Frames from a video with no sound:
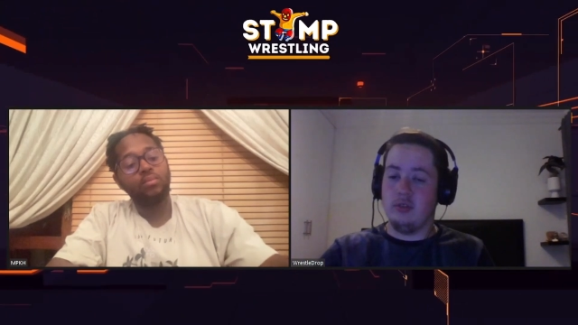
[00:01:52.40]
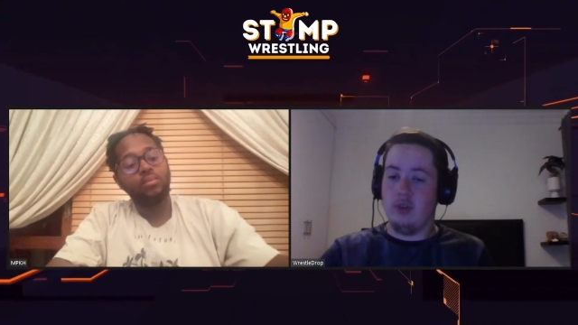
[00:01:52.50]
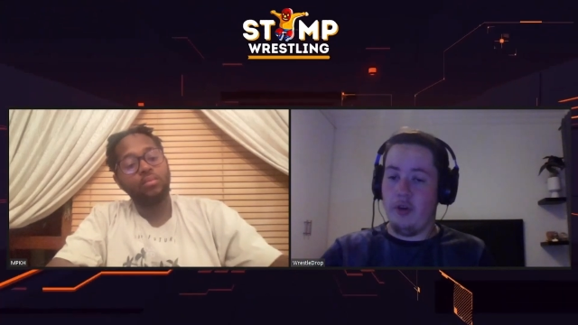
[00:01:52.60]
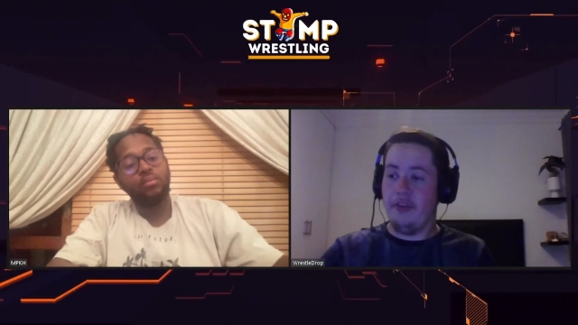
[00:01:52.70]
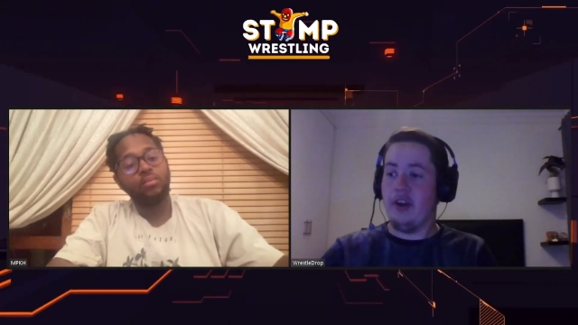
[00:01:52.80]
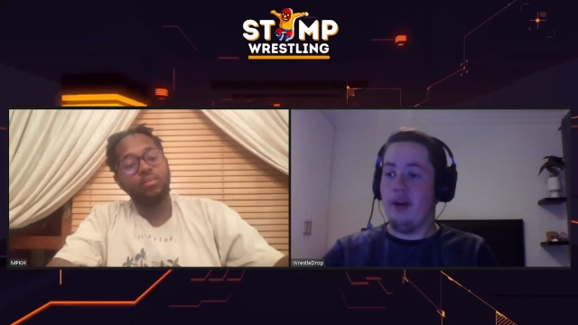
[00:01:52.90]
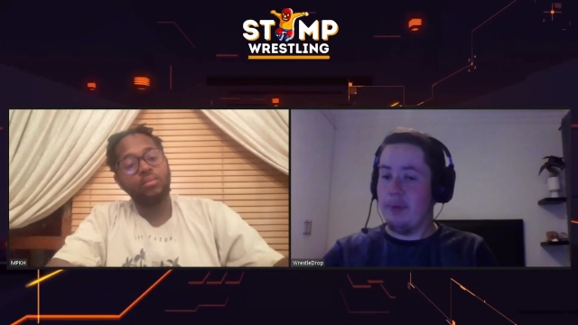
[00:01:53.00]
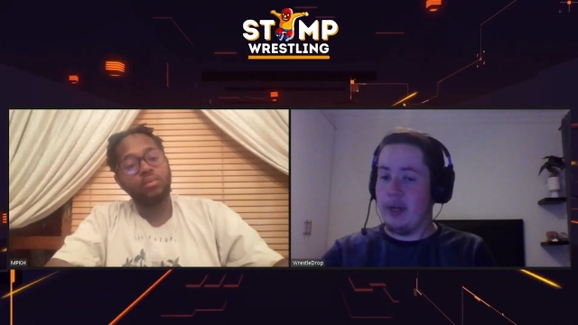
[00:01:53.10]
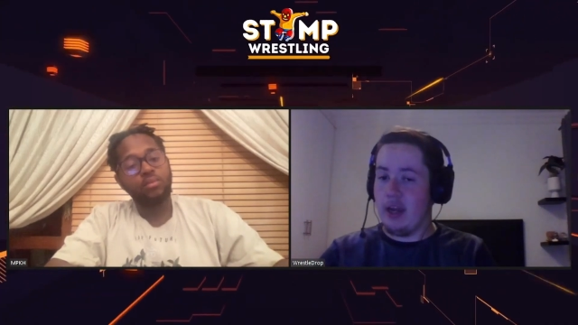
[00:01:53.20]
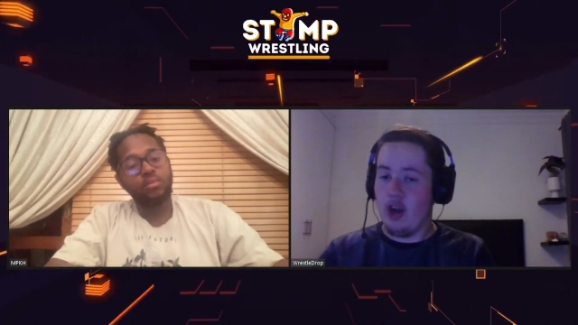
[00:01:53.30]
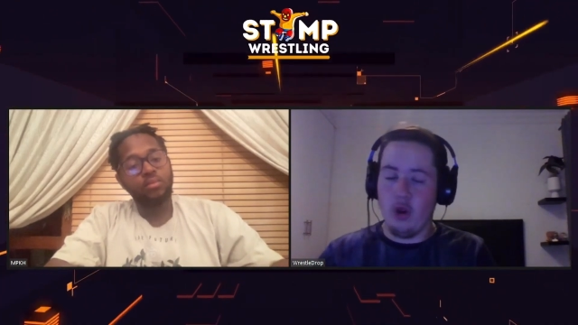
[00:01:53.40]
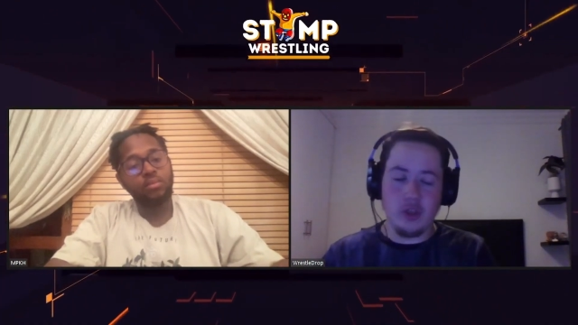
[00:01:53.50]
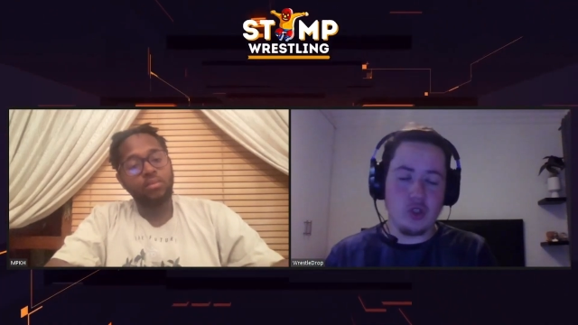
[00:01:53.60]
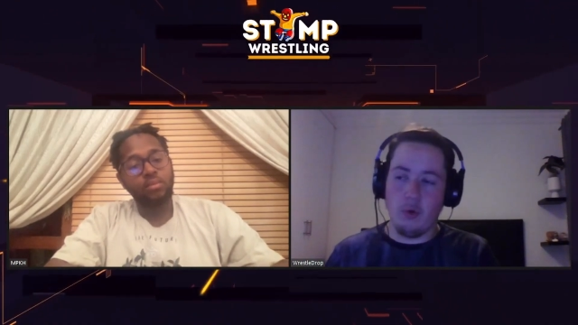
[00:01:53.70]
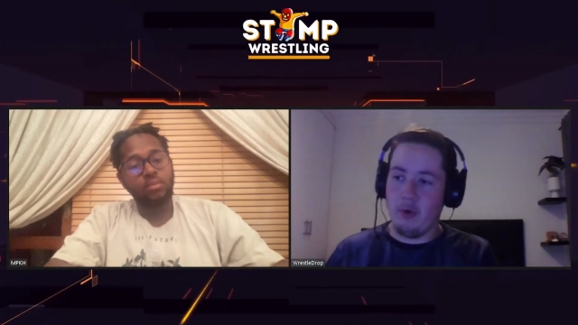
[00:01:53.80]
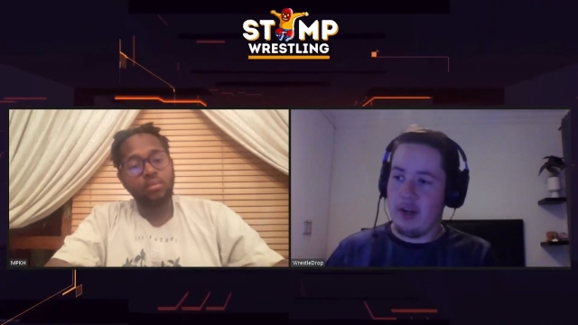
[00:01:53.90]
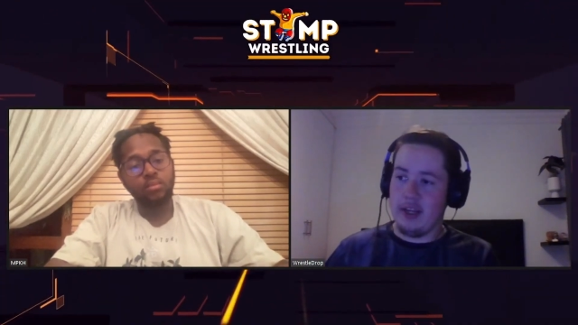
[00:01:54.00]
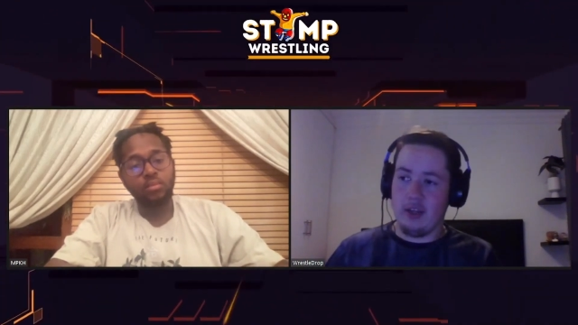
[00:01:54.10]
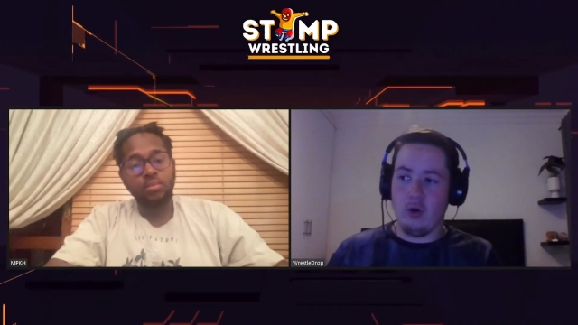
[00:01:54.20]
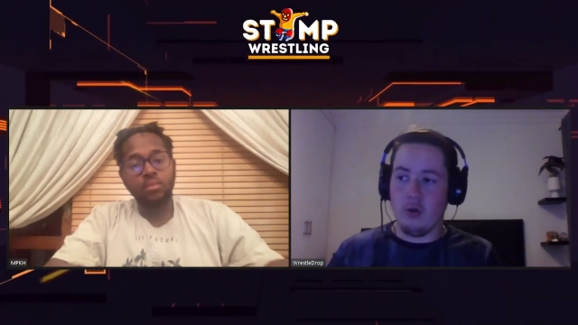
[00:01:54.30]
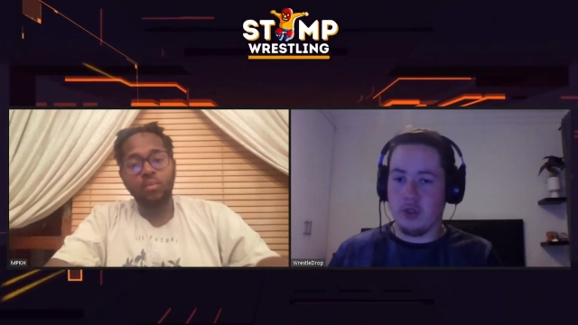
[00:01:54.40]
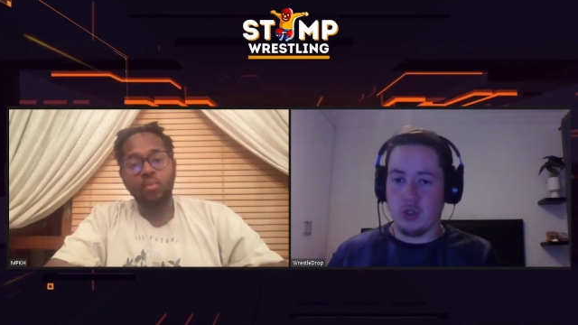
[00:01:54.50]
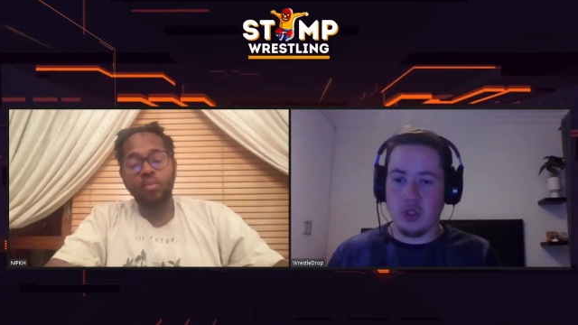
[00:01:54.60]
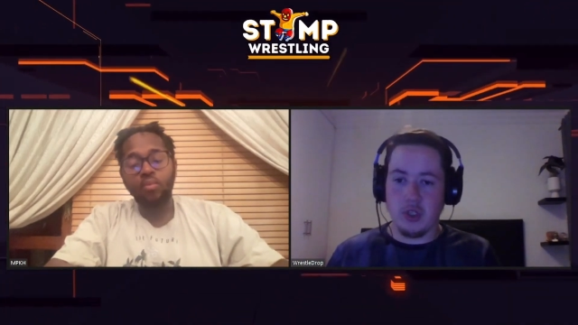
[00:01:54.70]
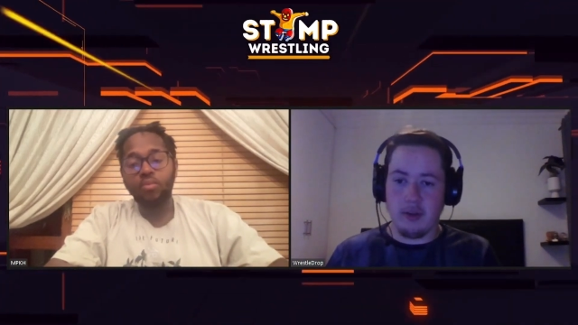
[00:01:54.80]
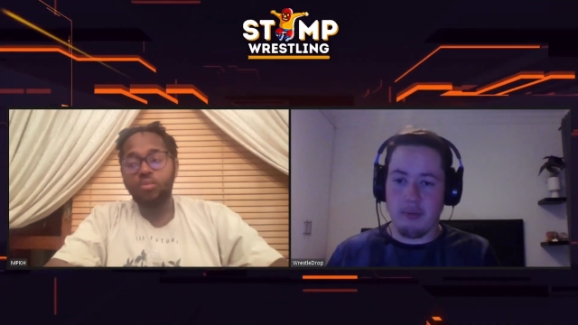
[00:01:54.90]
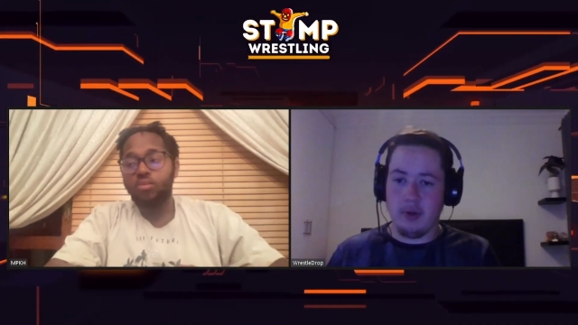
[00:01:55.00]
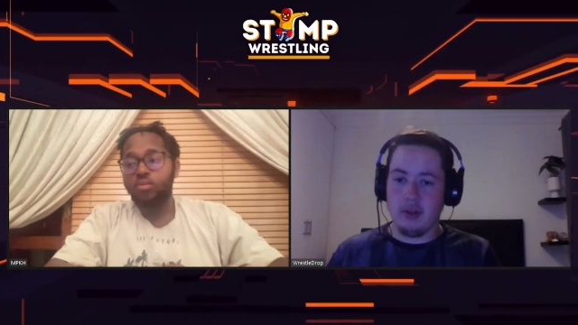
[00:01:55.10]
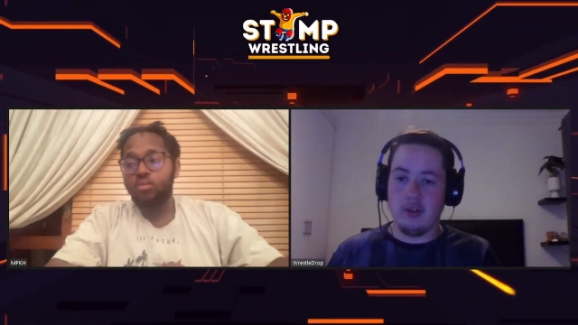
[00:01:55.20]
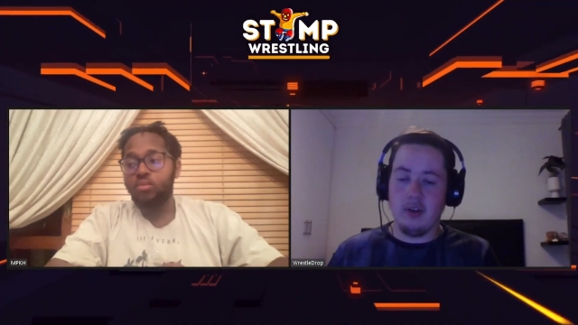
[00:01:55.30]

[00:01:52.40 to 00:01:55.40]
Speaker 1: on the company. I know it's already gone to shit, but